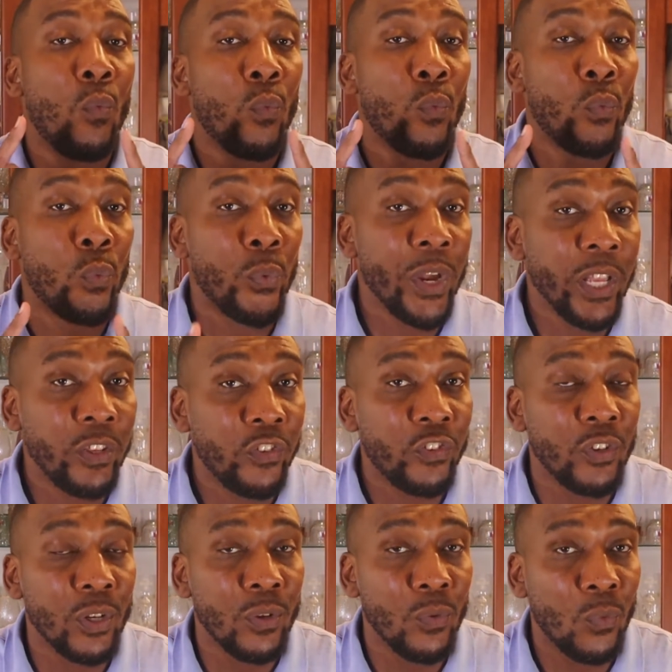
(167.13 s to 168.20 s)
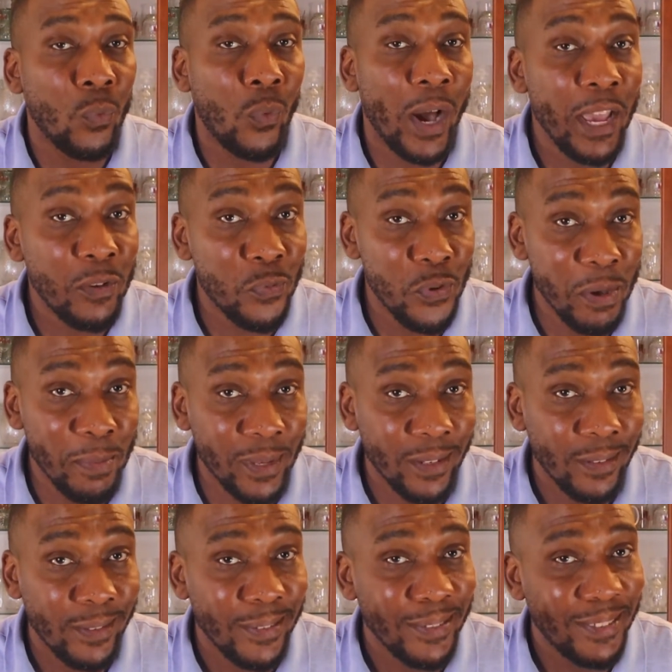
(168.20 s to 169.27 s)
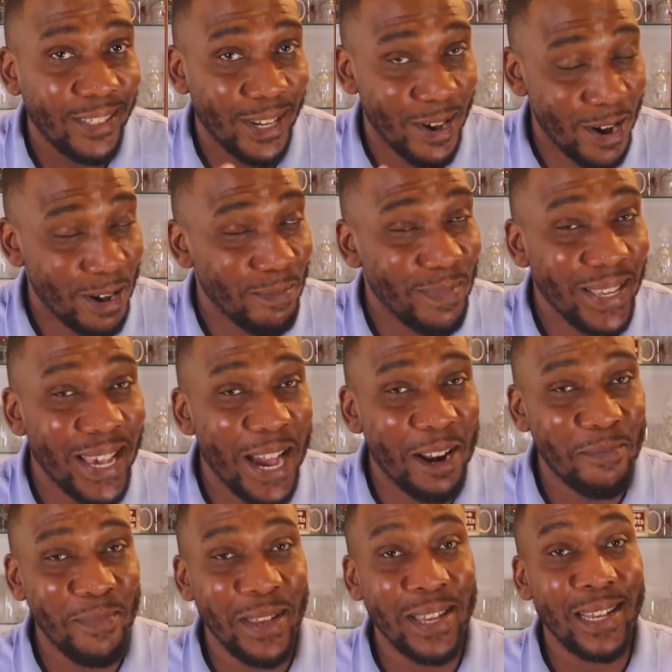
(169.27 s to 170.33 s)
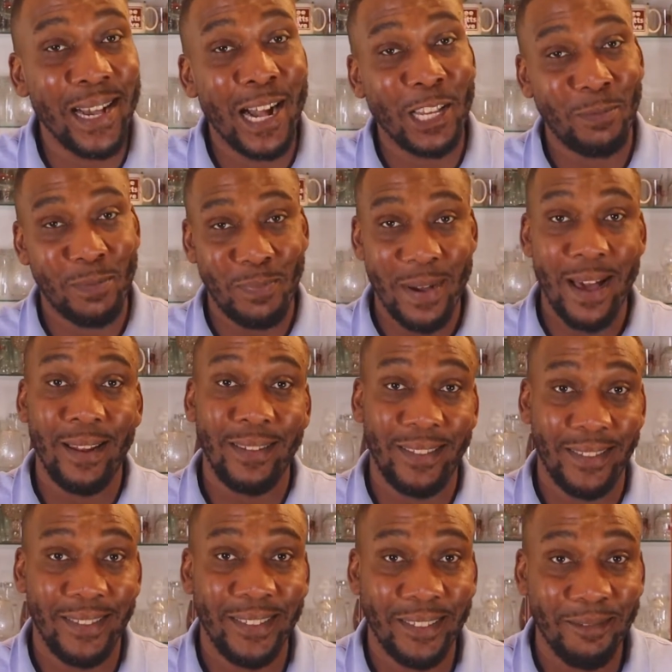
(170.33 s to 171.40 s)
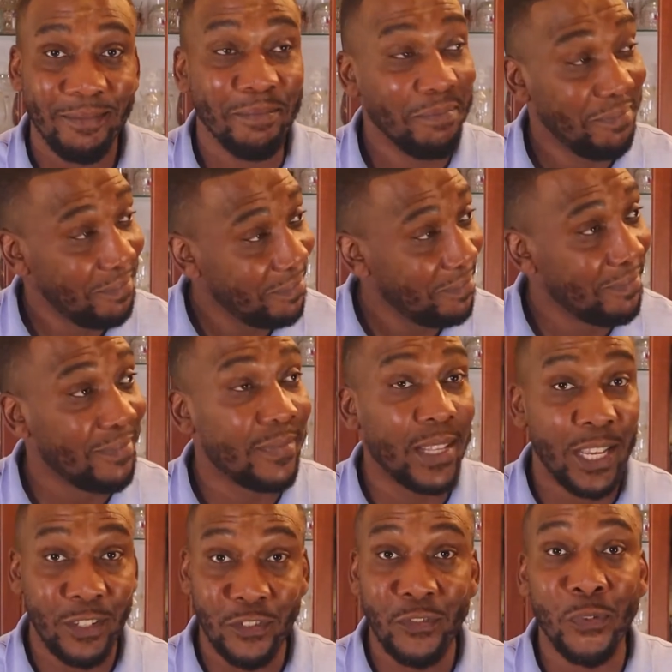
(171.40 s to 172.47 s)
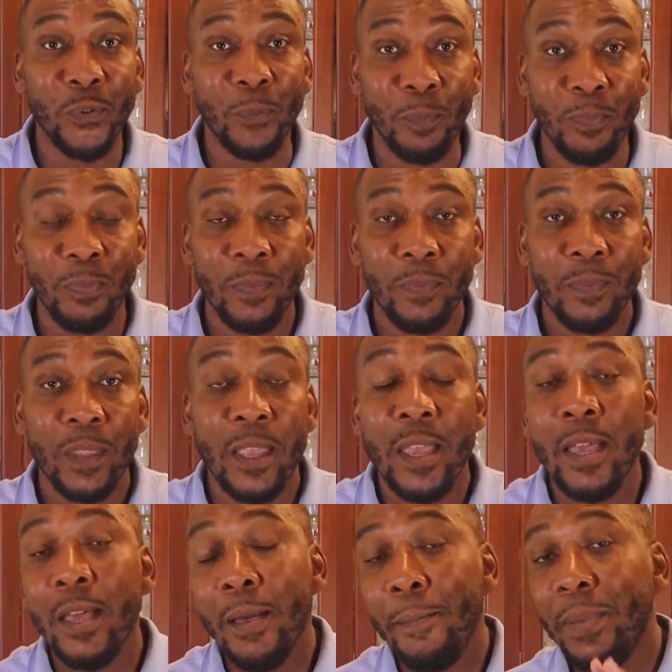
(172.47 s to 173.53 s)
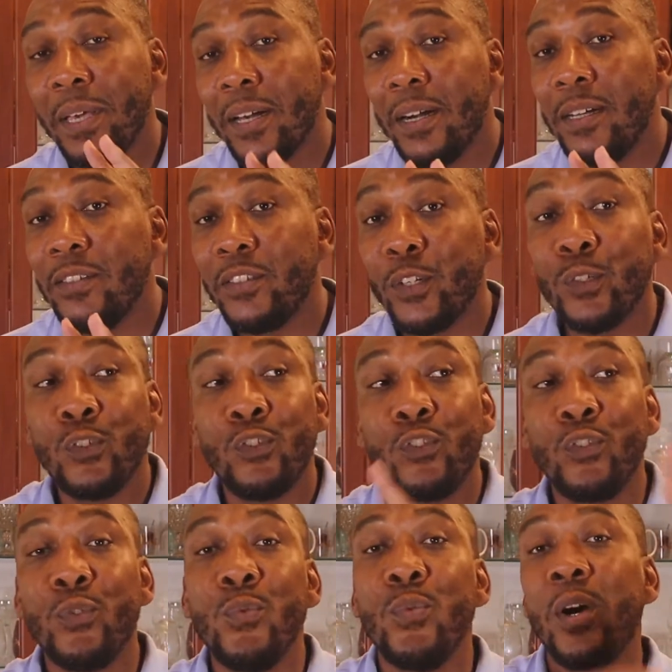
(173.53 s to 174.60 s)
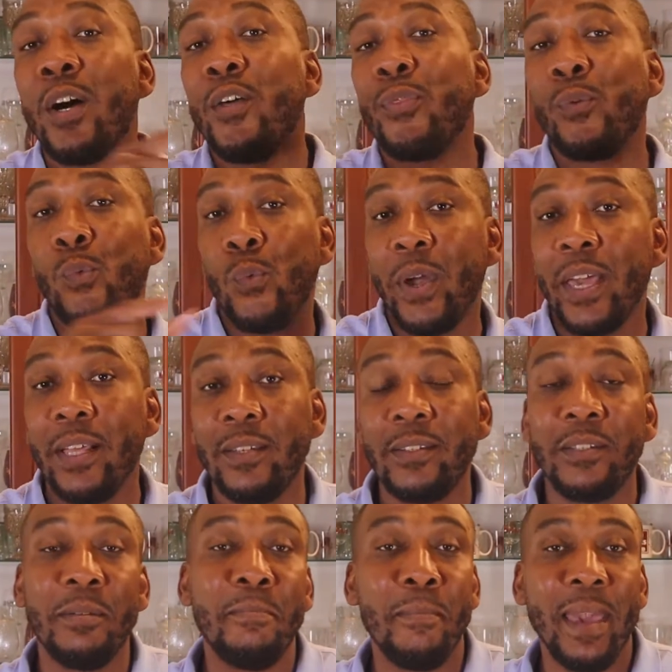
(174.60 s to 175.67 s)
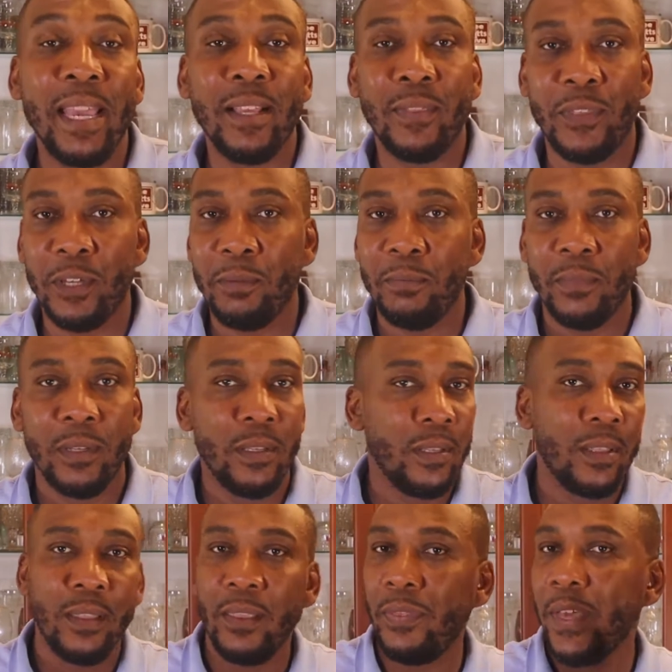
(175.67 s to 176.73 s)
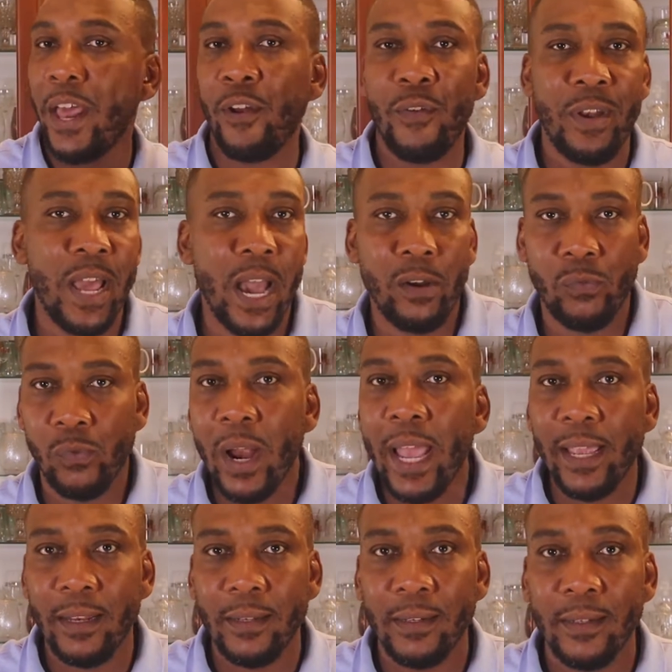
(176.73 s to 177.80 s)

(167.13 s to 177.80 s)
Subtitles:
Rich white women taught me how to make Cosmopolitans. It's true. Because there's two other ways to make them that are not right.